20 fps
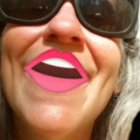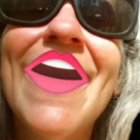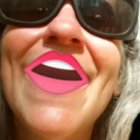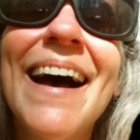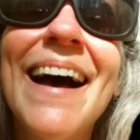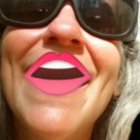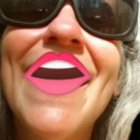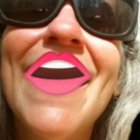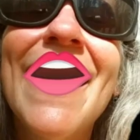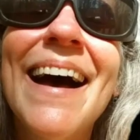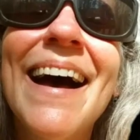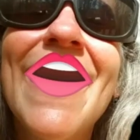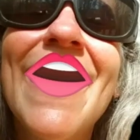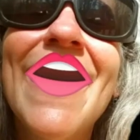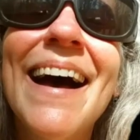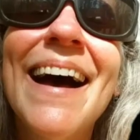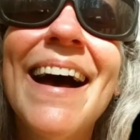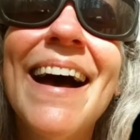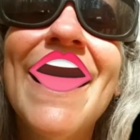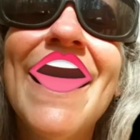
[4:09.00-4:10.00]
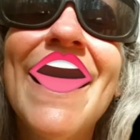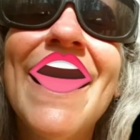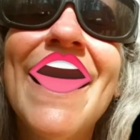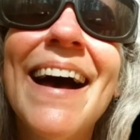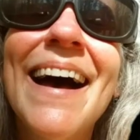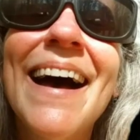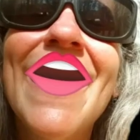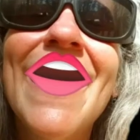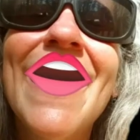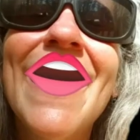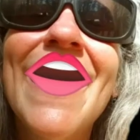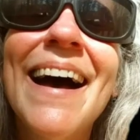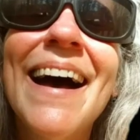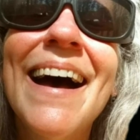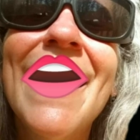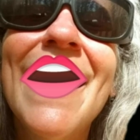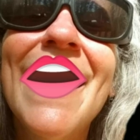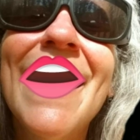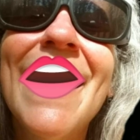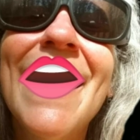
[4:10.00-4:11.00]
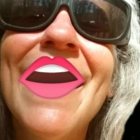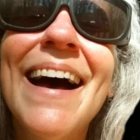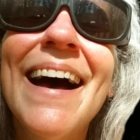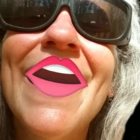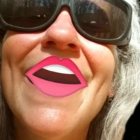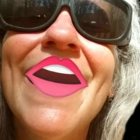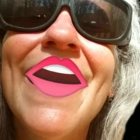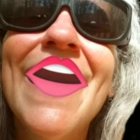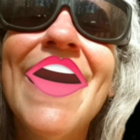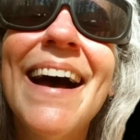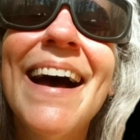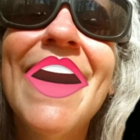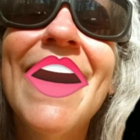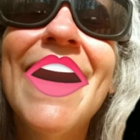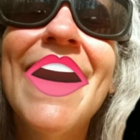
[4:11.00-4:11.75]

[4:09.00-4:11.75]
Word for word: Thanks for watching, everybody. I hope you enjoyed the video.